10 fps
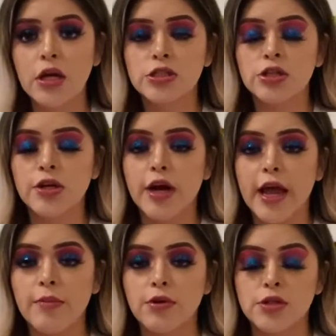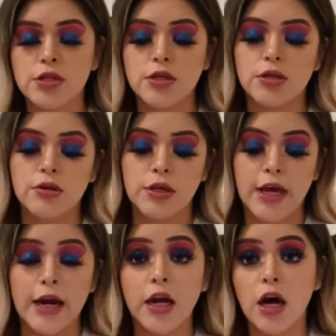so you're able to
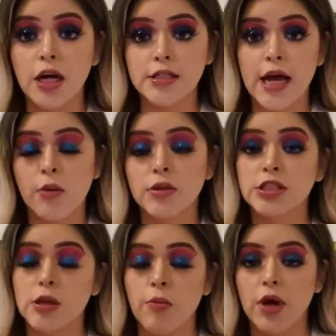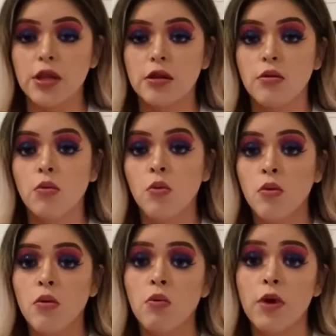get in contact with someone
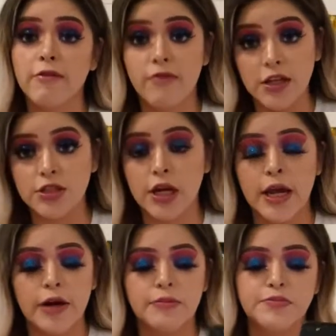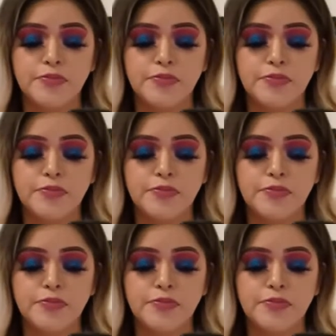foster care.